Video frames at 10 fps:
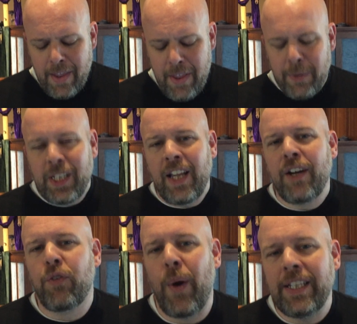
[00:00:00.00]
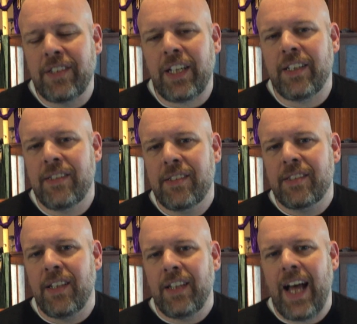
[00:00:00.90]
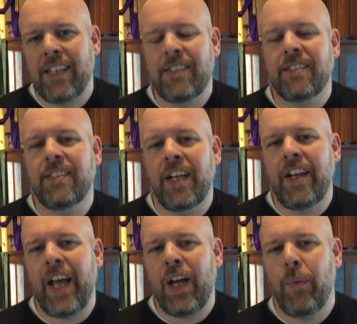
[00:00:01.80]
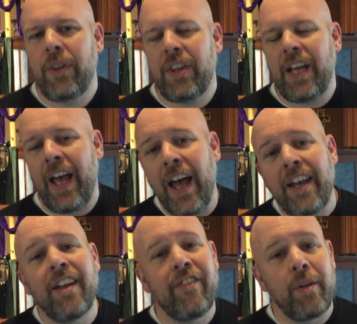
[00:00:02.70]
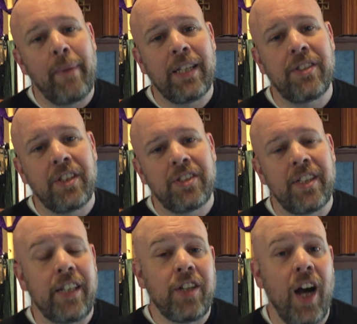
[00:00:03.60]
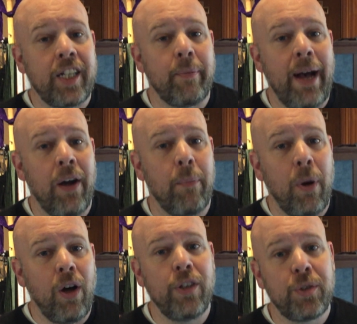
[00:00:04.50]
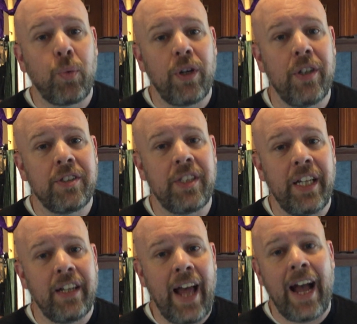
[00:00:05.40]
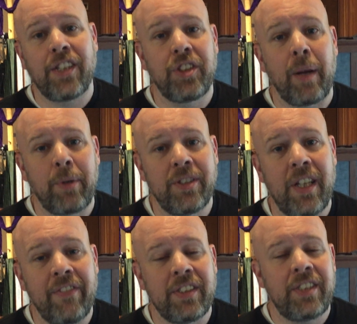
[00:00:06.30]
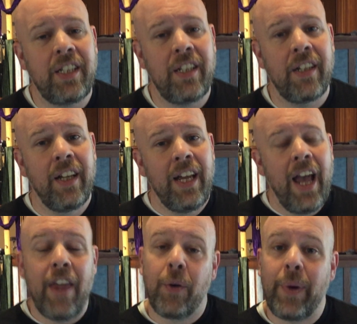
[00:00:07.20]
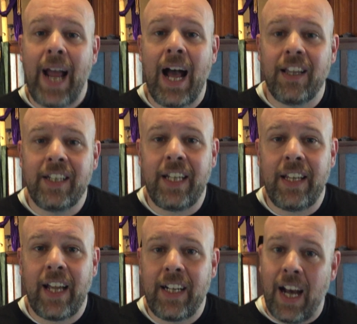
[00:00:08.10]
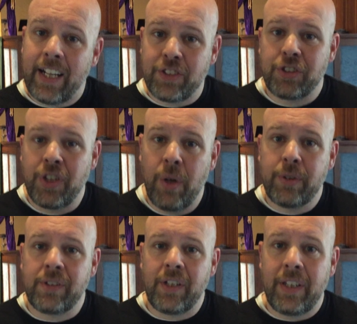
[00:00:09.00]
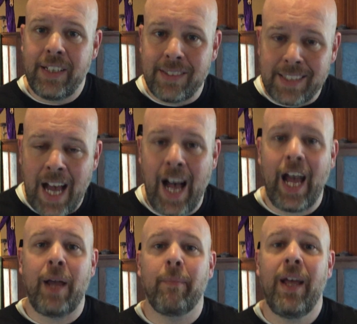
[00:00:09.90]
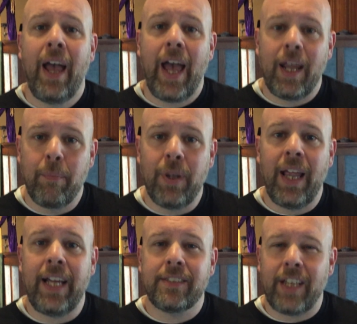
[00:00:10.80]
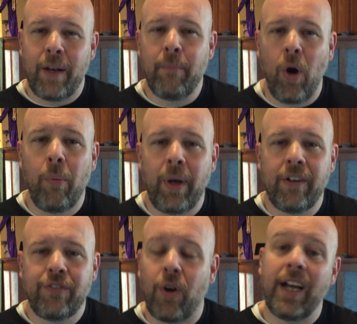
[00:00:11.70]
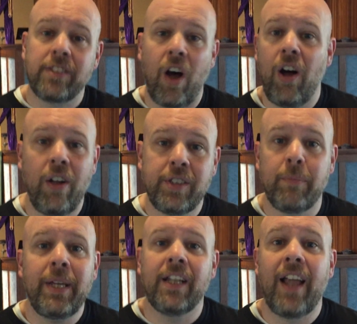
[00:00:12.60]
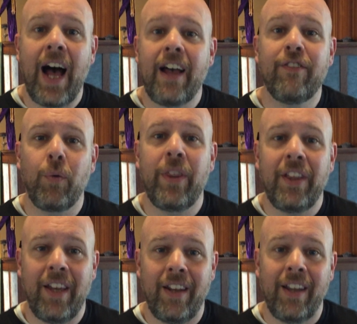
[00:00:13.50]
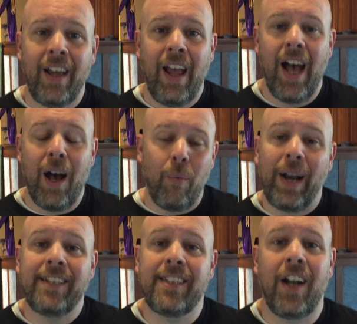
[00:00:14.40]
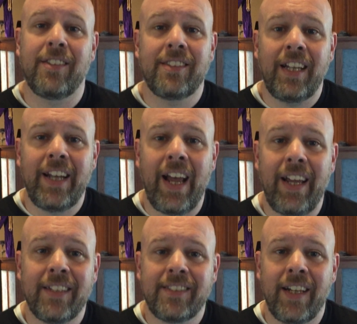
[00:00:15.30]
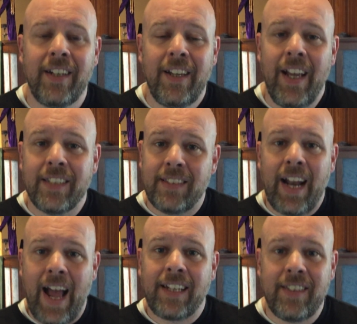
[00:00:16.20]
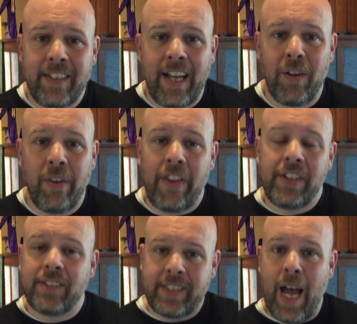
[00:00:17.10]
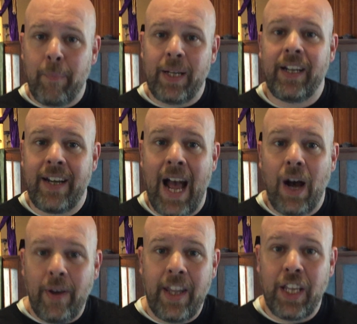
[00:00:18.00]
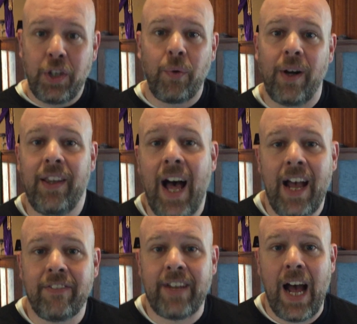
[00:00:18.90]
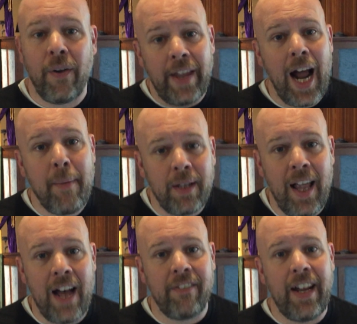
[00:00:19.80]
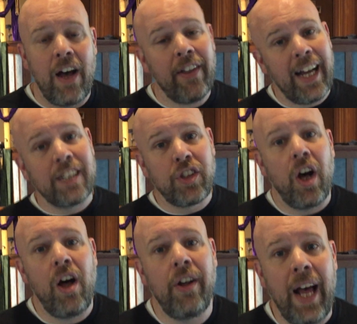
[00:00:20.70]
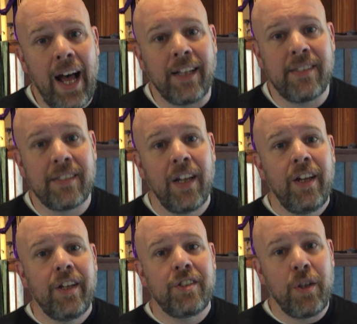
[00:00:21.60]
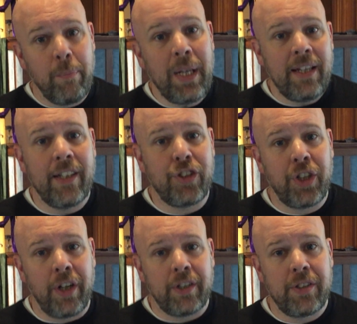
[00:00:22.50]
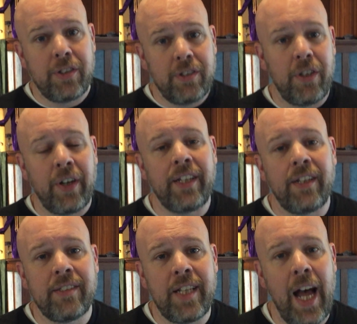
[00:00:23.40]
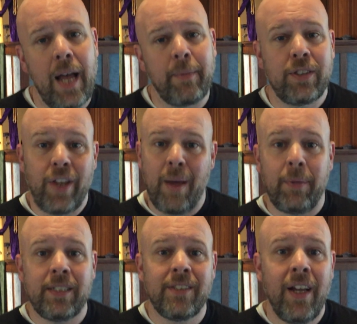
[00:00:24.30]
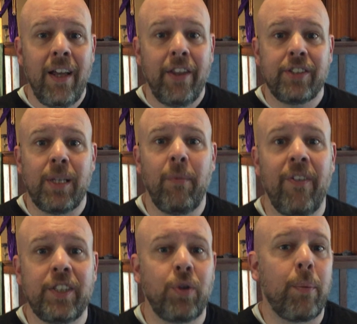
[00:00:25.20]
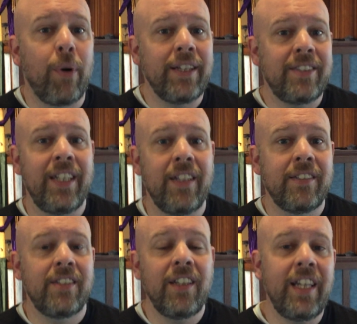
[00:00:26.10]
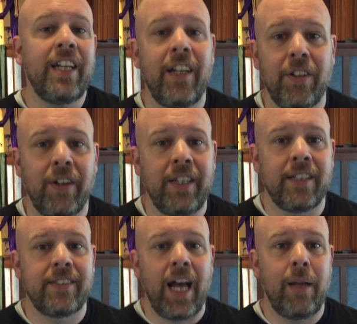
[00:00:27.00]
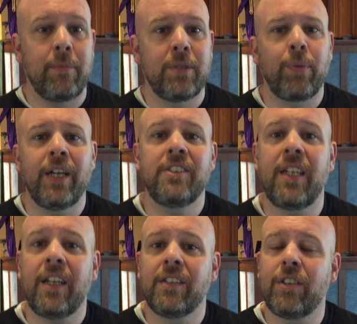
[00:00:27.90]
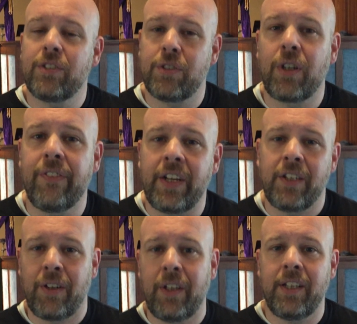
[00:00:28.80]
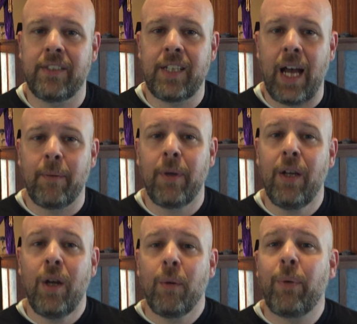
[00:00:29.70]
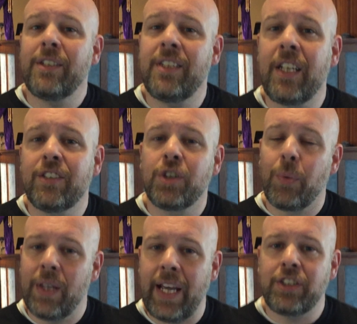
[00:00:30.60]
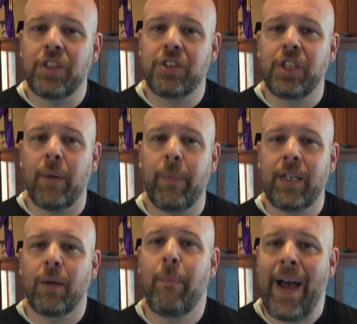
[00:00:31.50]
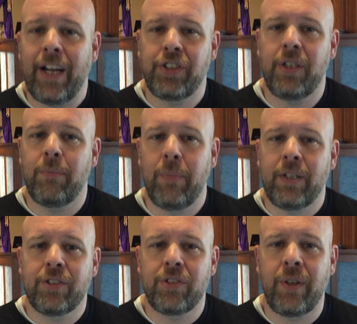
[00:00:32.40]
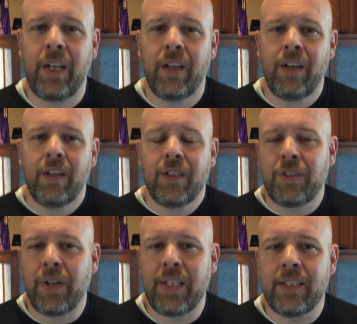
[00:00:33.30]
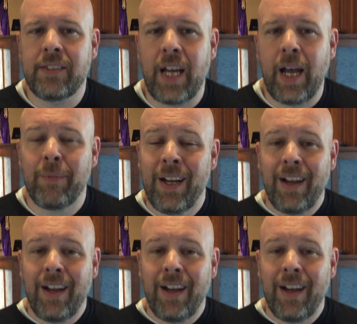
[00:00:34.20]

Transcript: There was a lot of resonance last Sunday with the end of the message as I talked about Paul's words in Acts chapter 17 and the reality that God has chosen this time and place and moment for us all to be alive within. What I said on Sunday is that it's not accidental that this is happening now and that you're alive now, that I'm alive now, that God's called us to be the church during this time. And so that means there's some of us who are pressing into leading during this time, pressing into serving during this time, pressing into relationship and compassion ministry during this time.